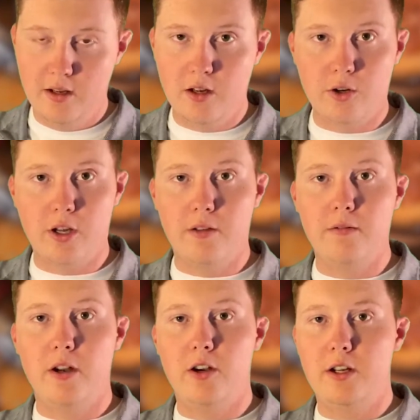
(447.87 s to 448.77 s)
Okay, I'm
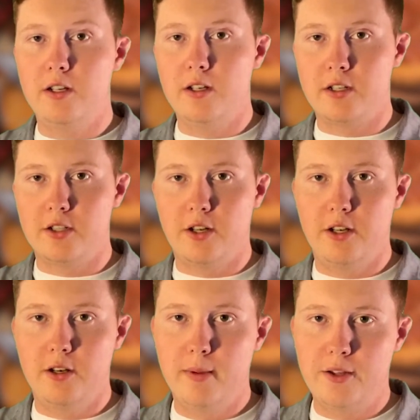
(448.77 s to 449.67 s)
very
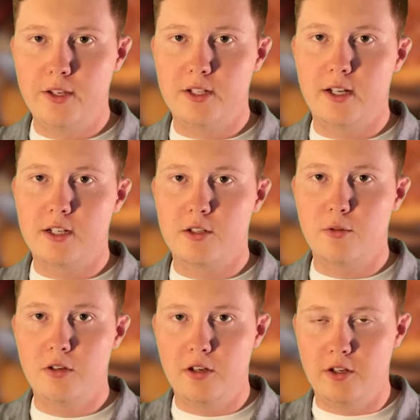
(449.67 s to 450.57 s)
excited about this next
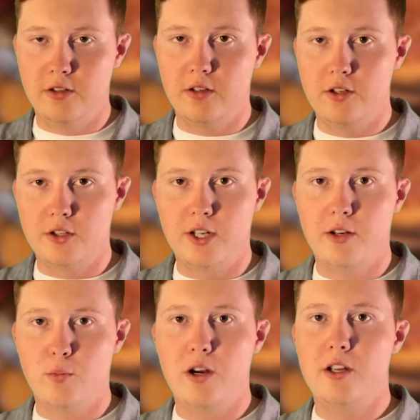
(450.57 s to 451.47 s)
one, and you'll understand
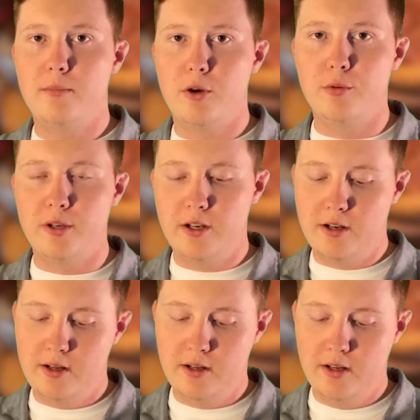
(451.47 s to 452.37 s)
why in a moment.
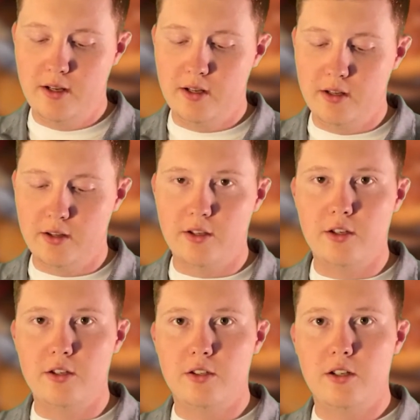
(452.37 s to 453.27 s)
This
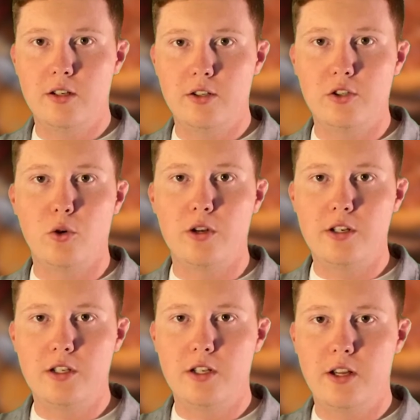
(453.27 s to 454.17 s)
is
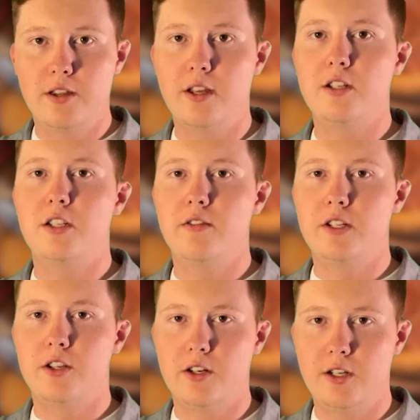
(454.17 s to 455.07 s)
Jordan's Thanksgiving
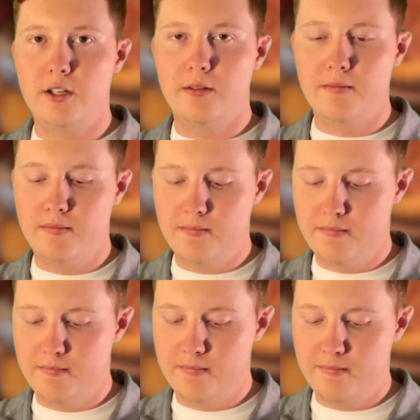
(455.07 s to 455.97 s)
turkey.
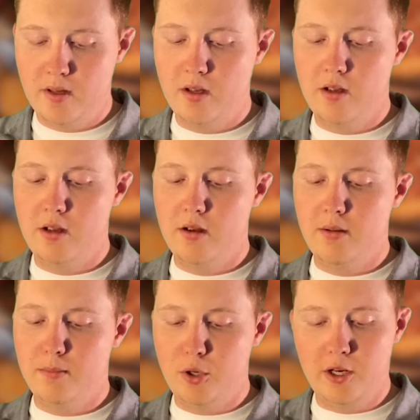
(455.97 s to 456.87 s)

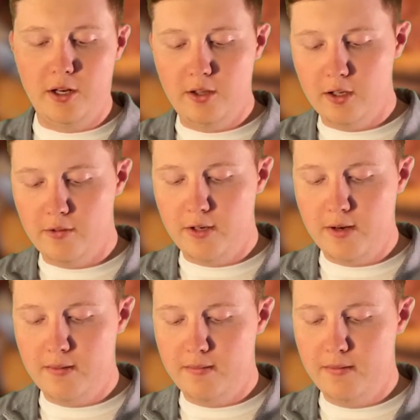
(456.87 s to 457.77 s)
Put it in the oven.
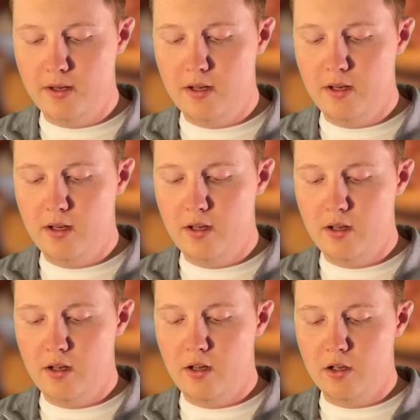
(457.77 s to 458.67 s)

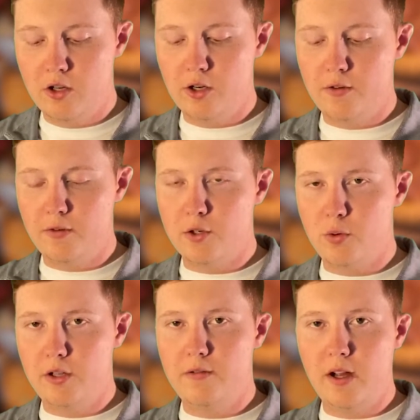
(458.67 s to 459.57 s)
Cook it for
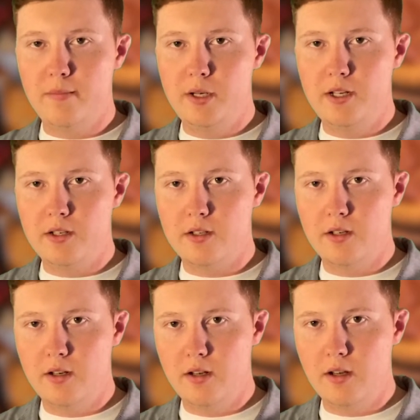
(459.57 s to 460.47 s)
25 minutes
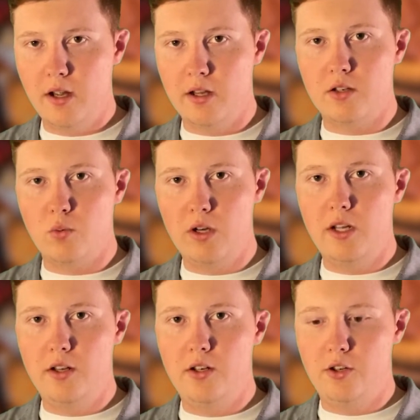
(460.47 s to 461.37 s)
at
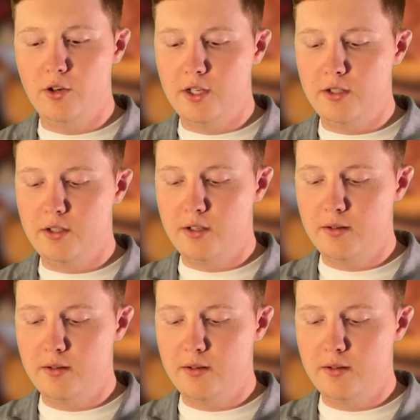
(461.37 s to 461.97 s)
28 degrees.